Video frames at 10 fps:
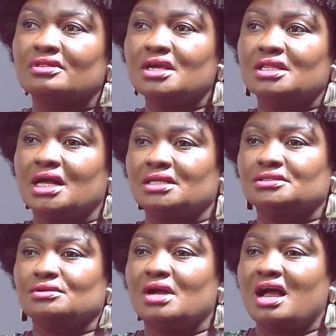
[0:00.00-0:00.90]
think
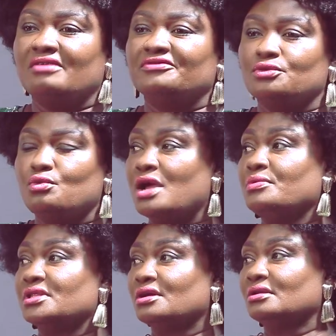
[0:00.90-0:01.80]
that you have the
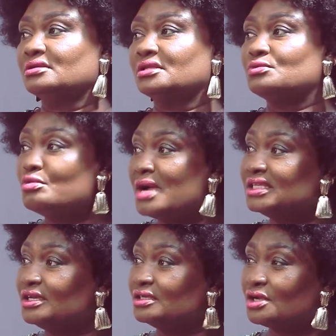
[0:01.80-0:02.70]
wherewithal, the
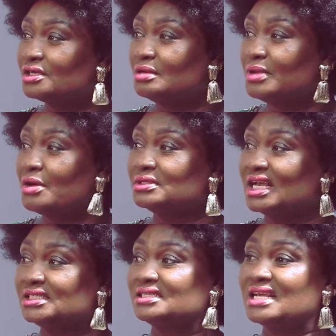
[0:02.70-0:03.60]
woman that you're talking about
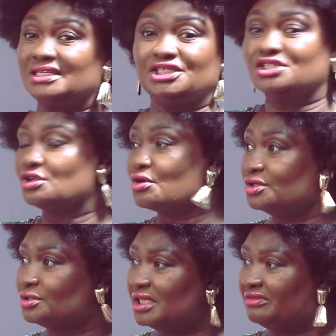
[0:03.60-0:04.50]
that said she's not
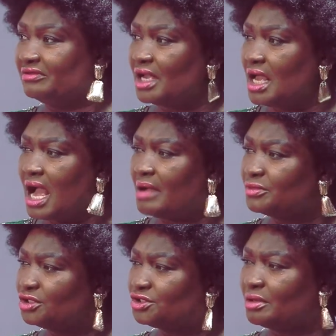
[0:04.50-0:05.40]
going to leave,
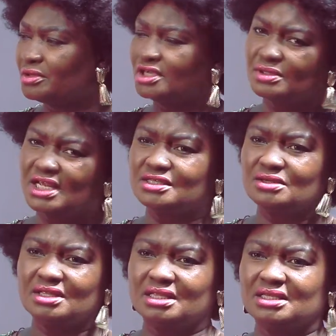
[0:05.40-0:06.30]
I'm not sure, because when I
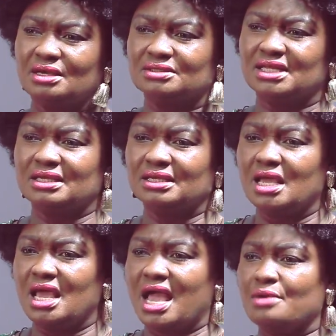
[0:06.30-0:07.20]
saw that thing, I was like,
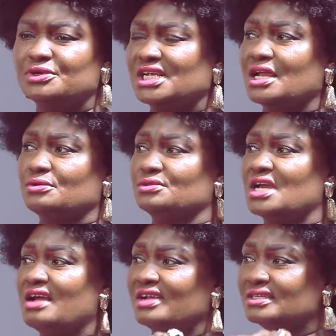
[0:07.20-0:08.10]
I wish I could have